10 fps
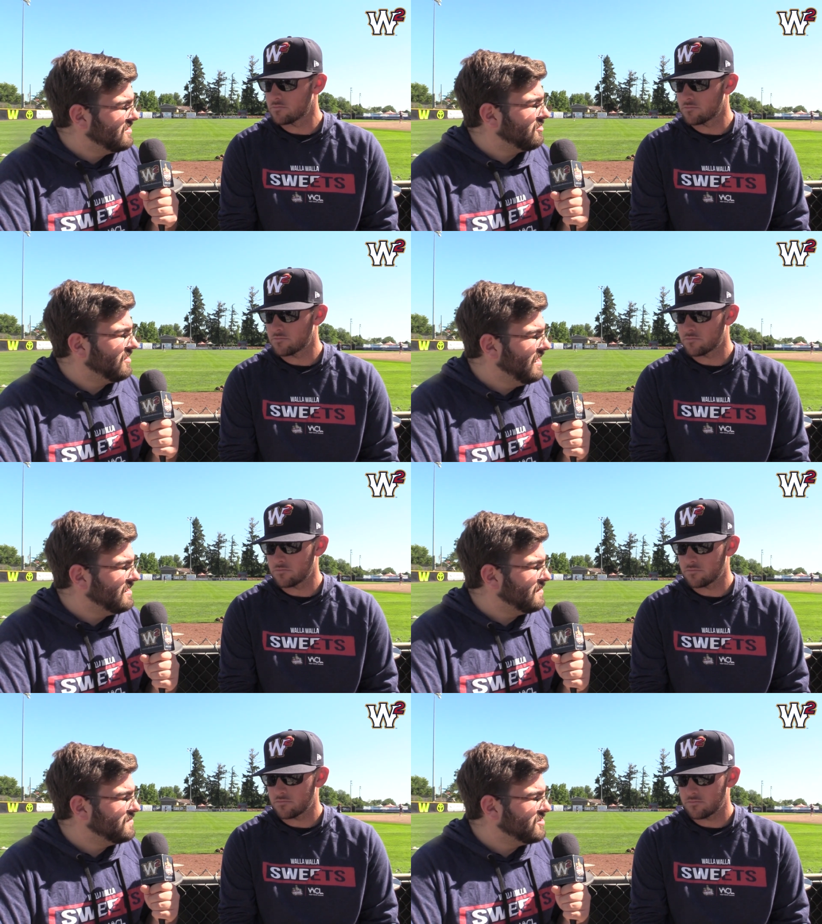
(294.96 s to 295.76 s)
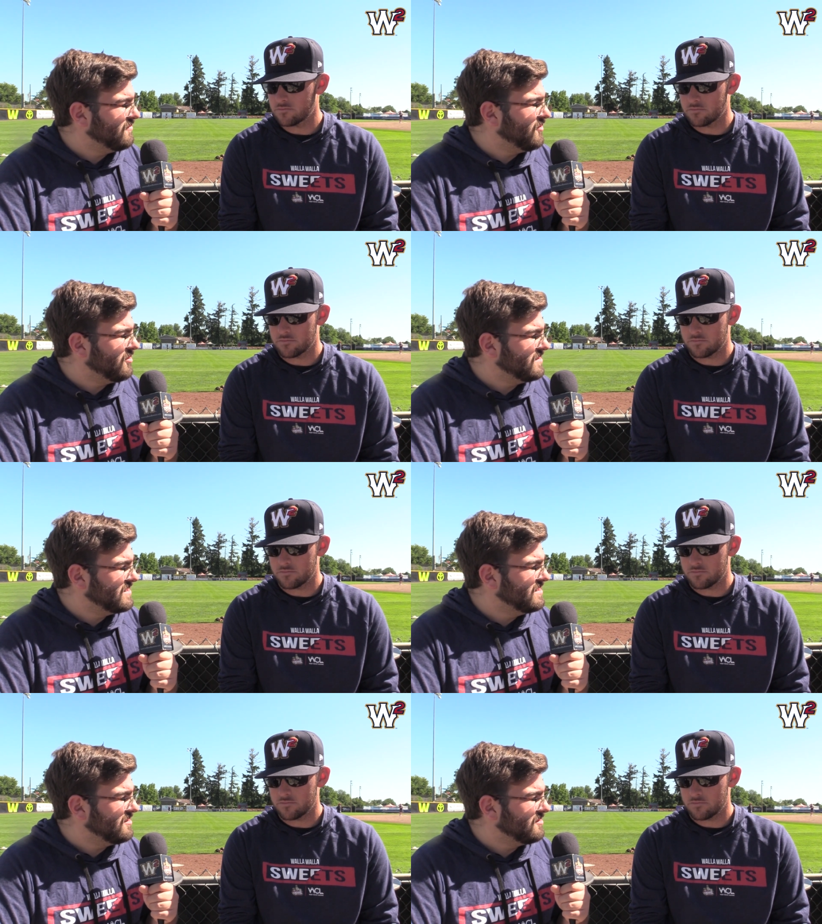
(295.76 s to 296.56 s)
Speaker 1: in our lineup so far
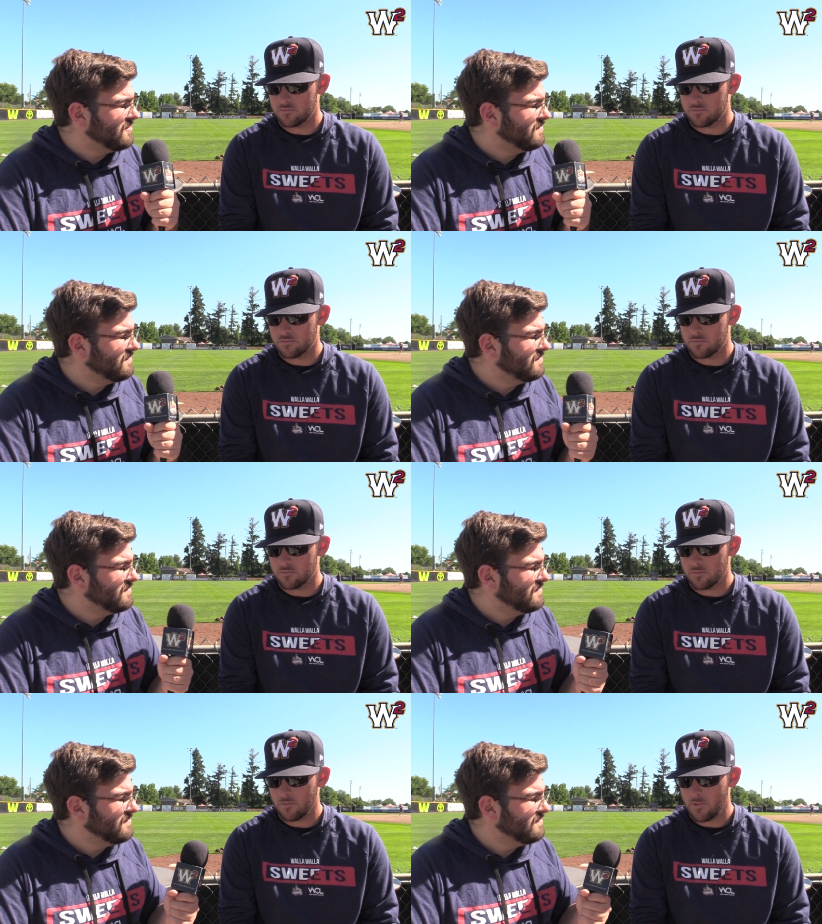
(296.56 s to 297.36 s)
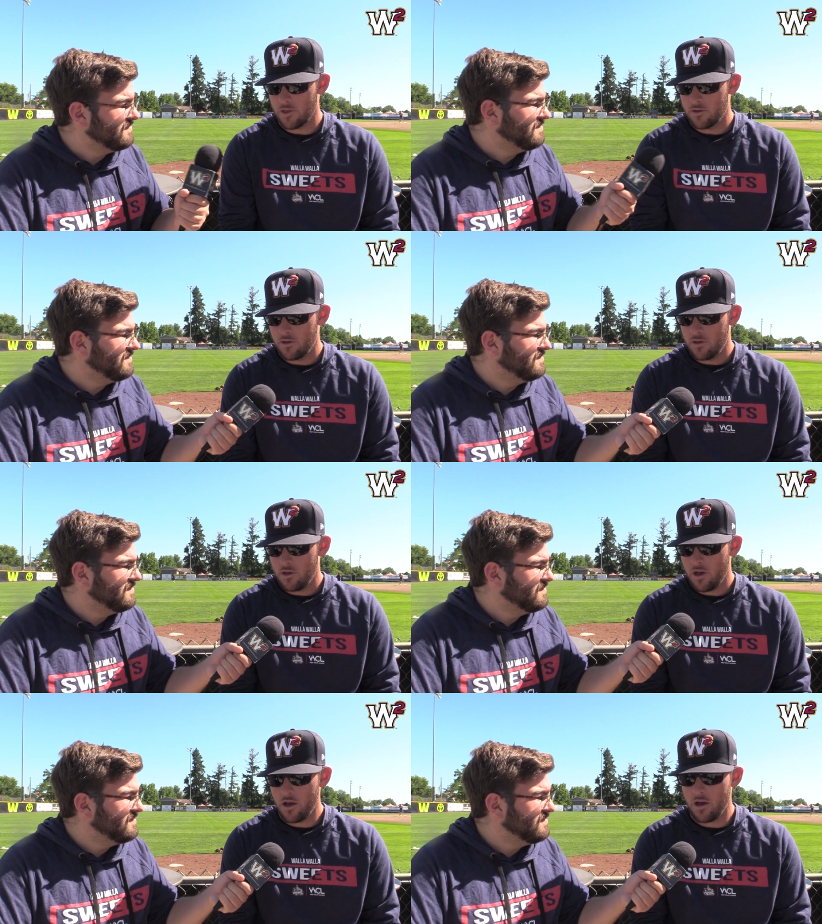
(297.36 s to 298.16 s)
this year.
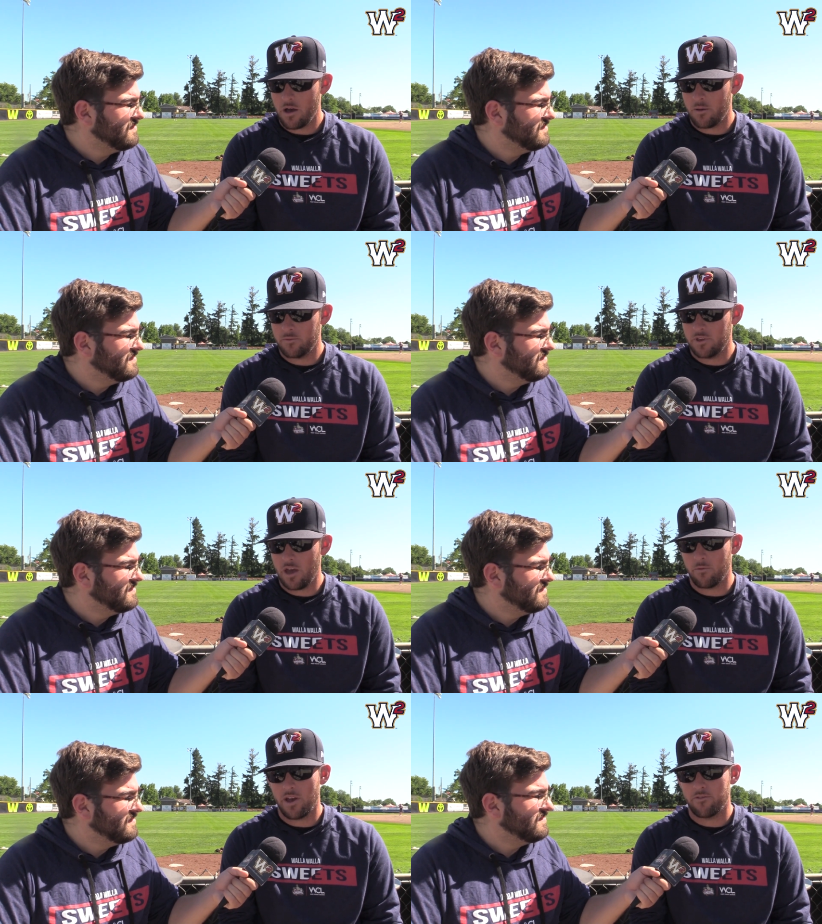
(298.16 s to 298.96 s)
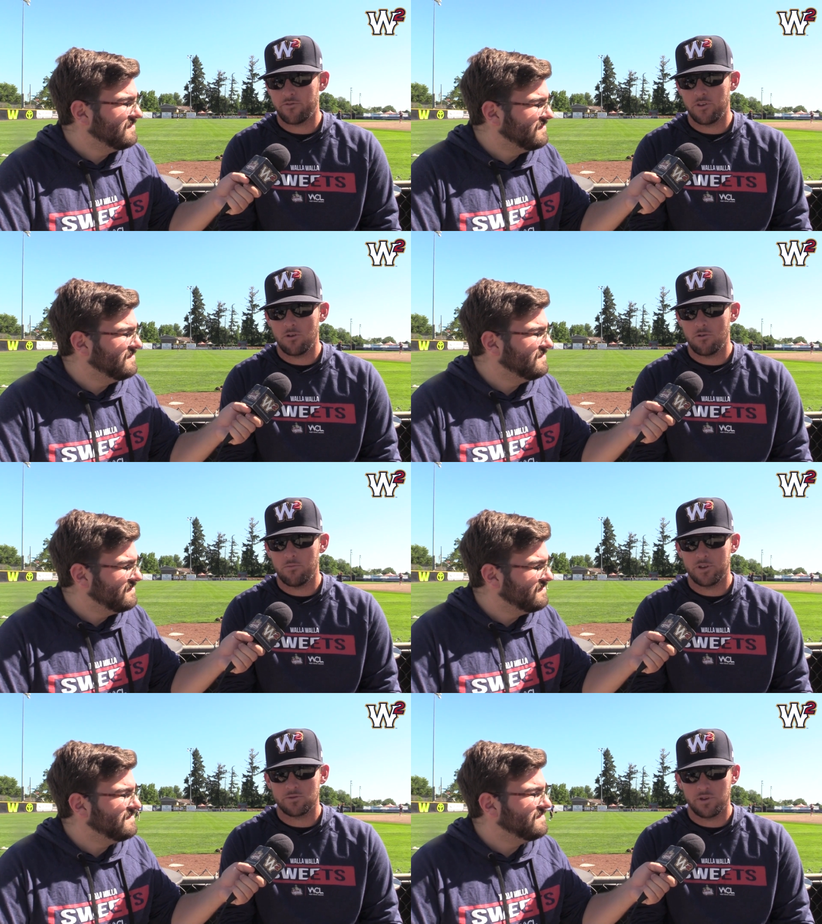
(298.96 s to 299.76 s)
Speaker 2: Um, yeah, we have a few
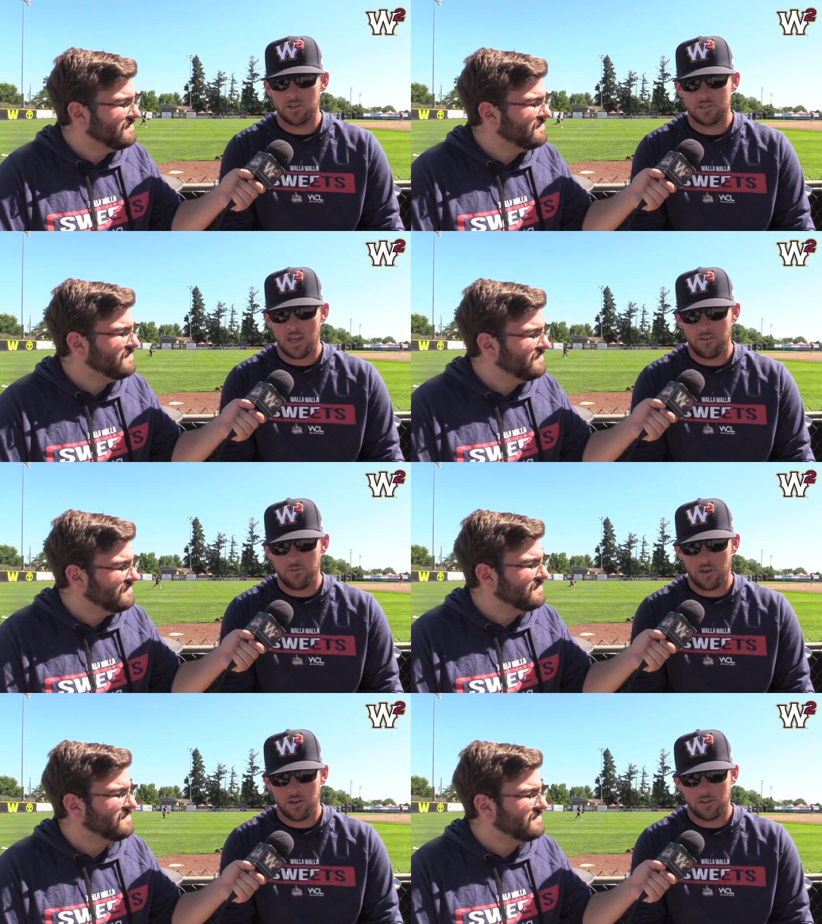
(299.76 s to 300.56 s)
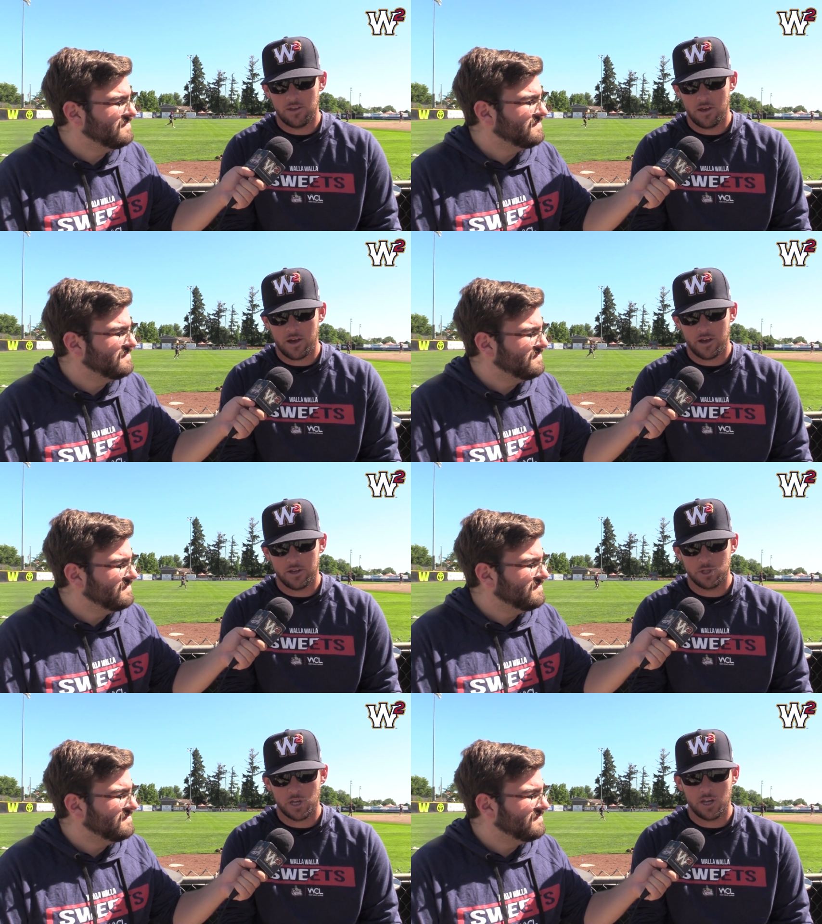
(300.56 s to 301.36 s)
between David,
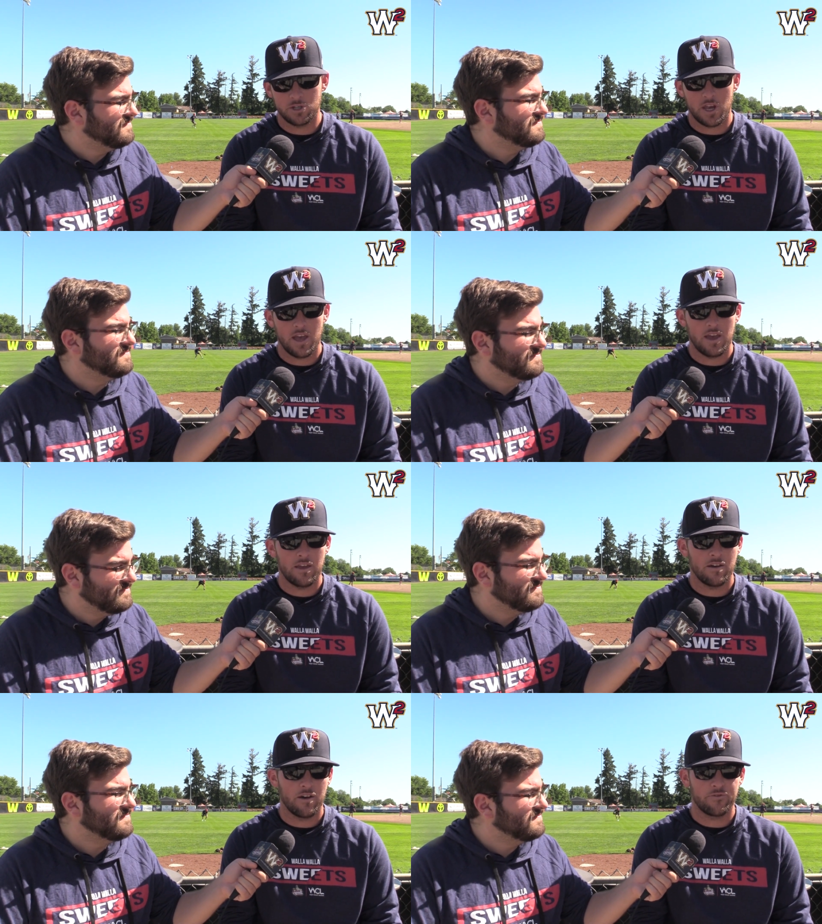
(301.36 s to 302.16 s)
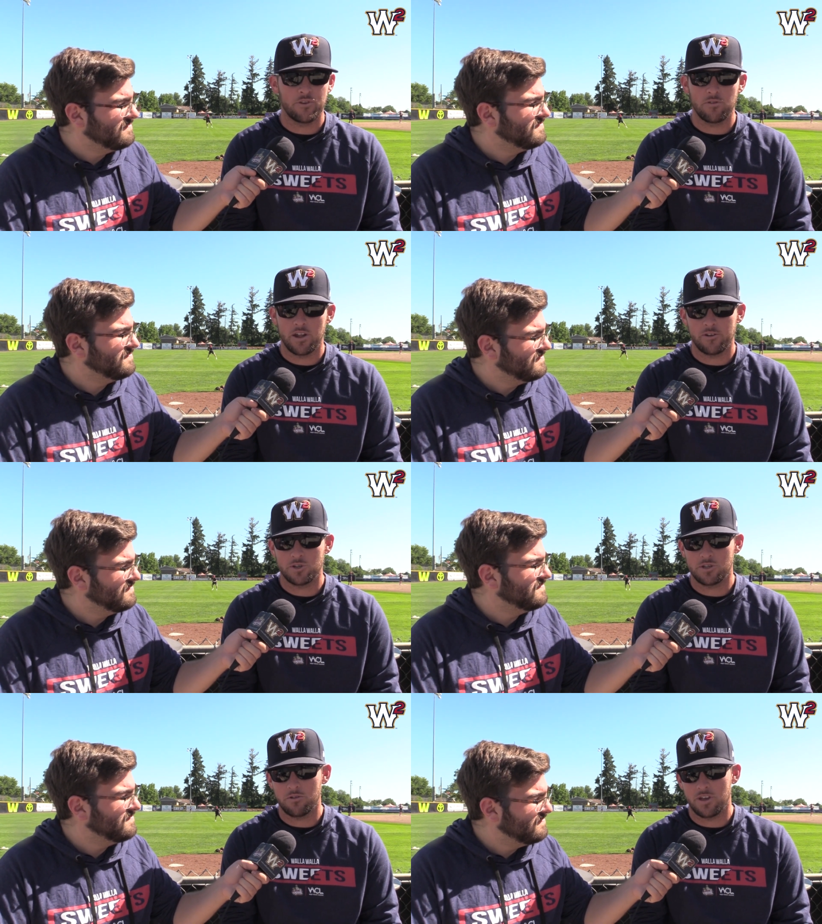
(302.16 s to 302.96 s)
uh, JJ, a few that are
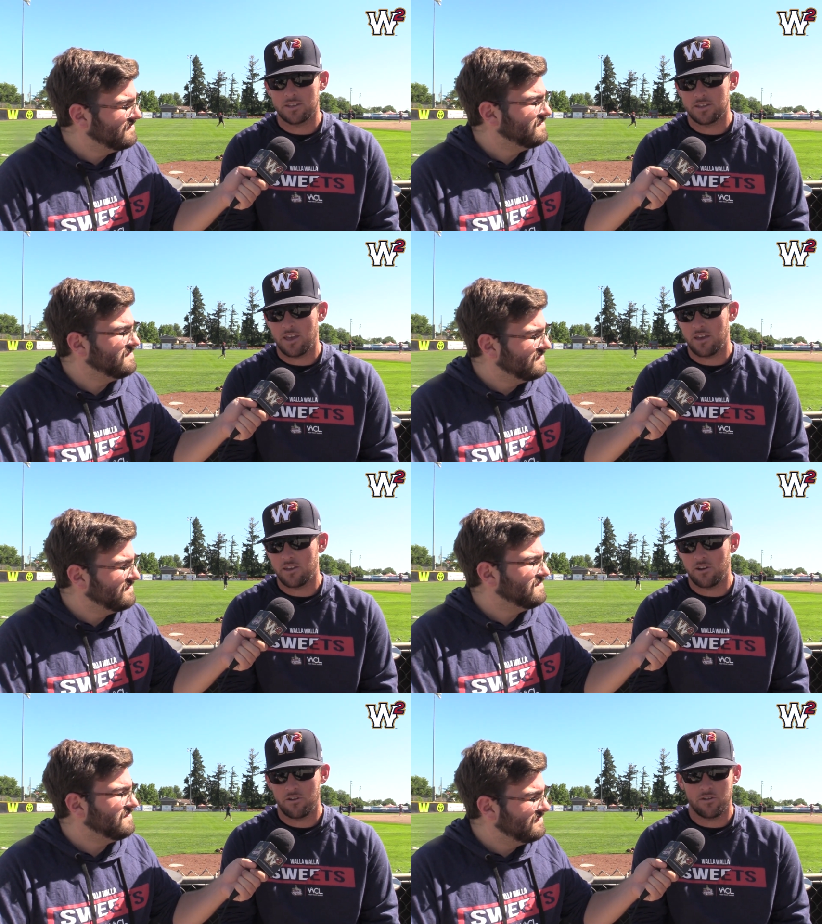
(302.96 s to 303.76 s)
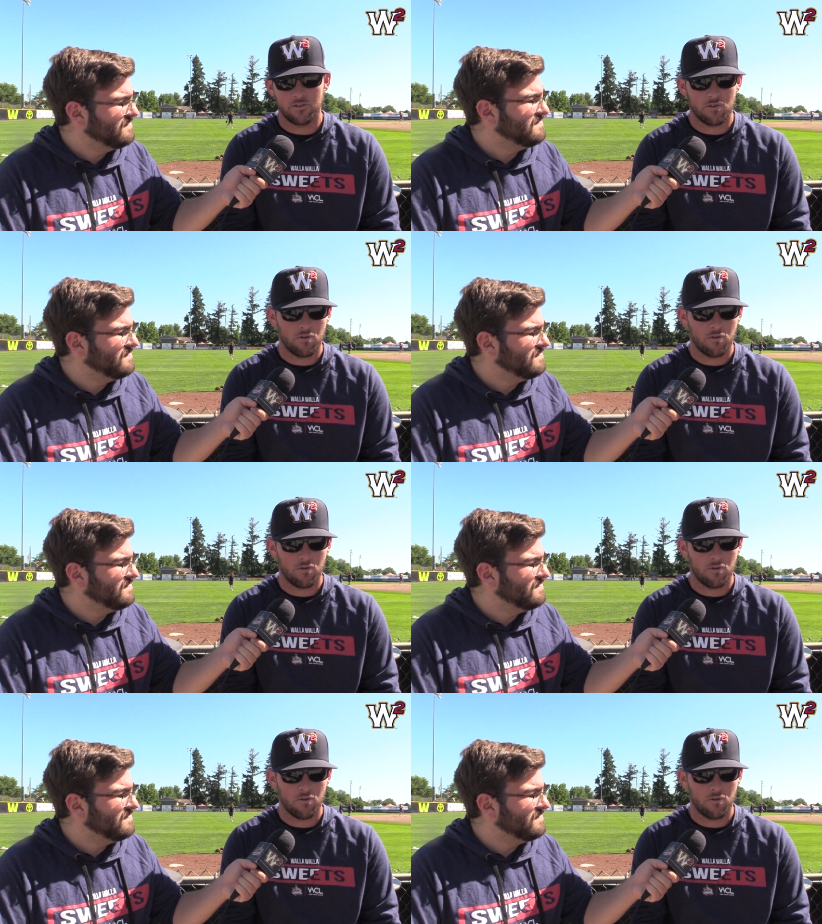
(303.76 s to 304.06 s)
still yet to get here, and